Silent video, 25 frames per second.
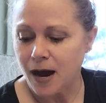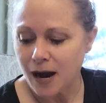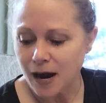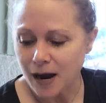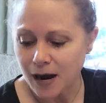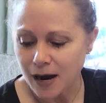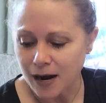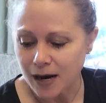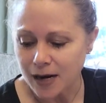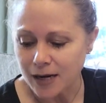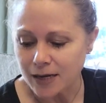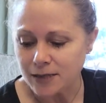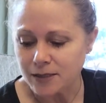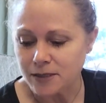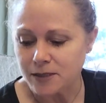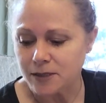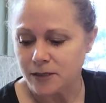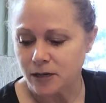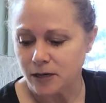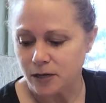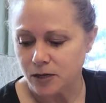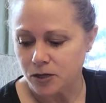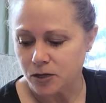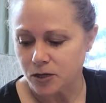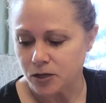high
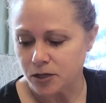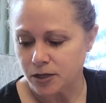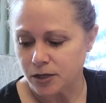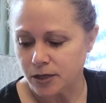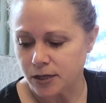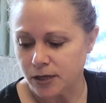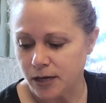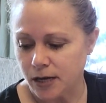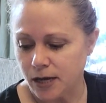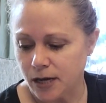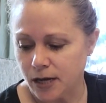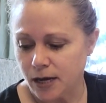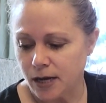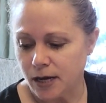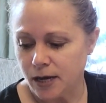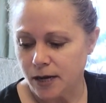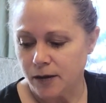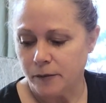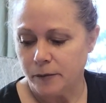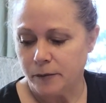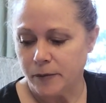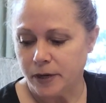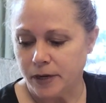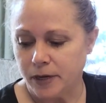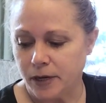suction
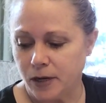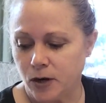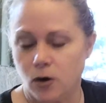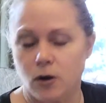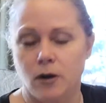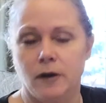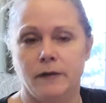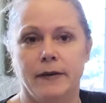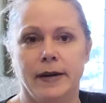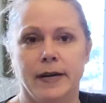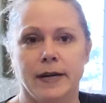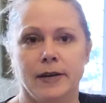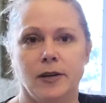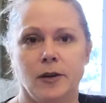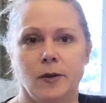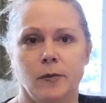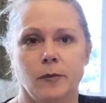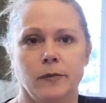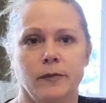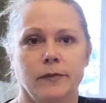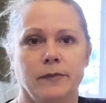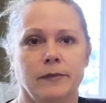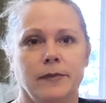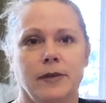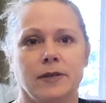mini car
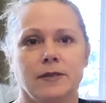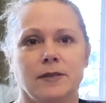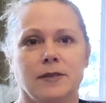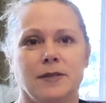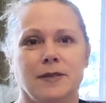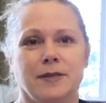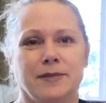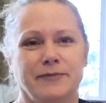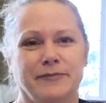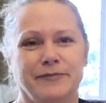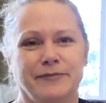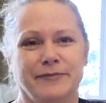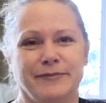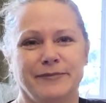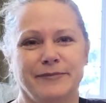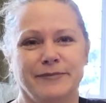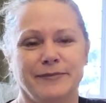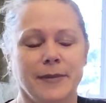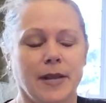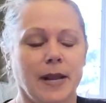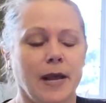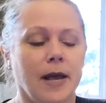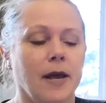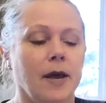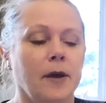vacuum. I was like,
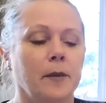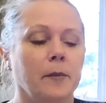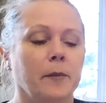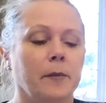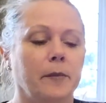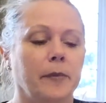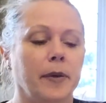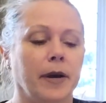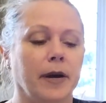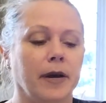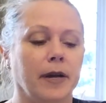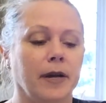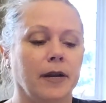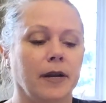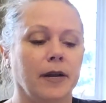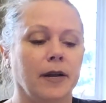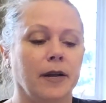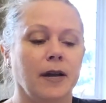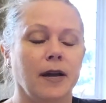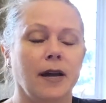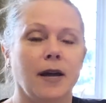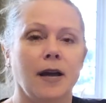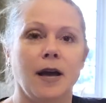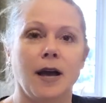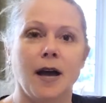but
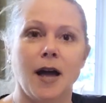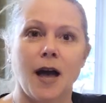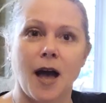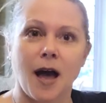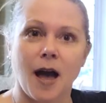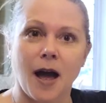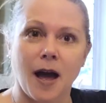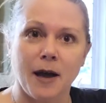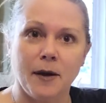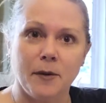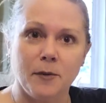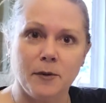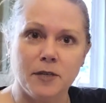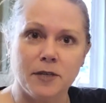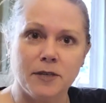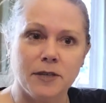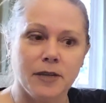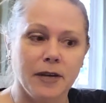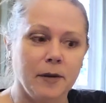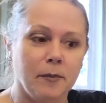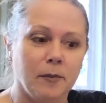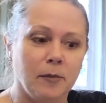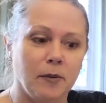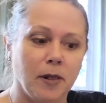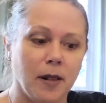I was
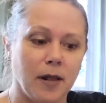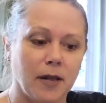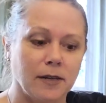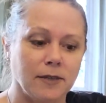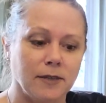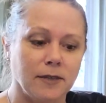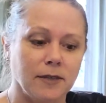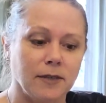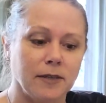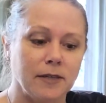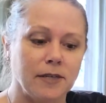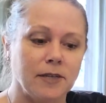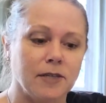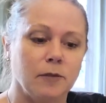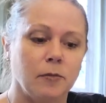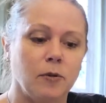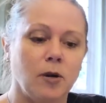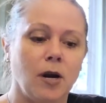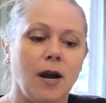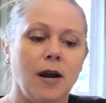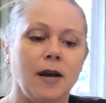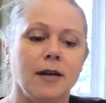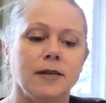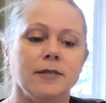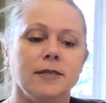like pleasantly
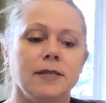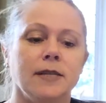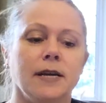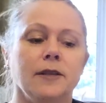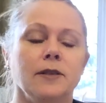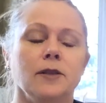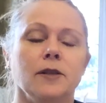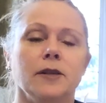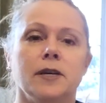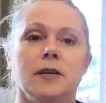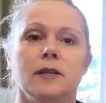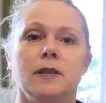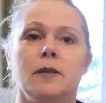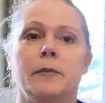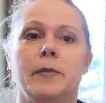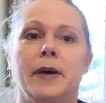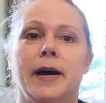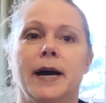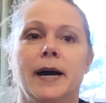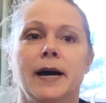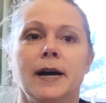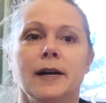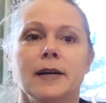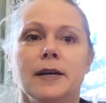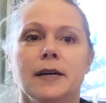surprised. And look at the
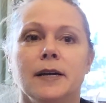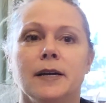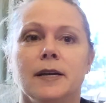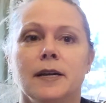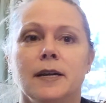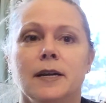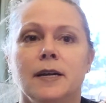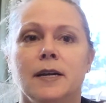back.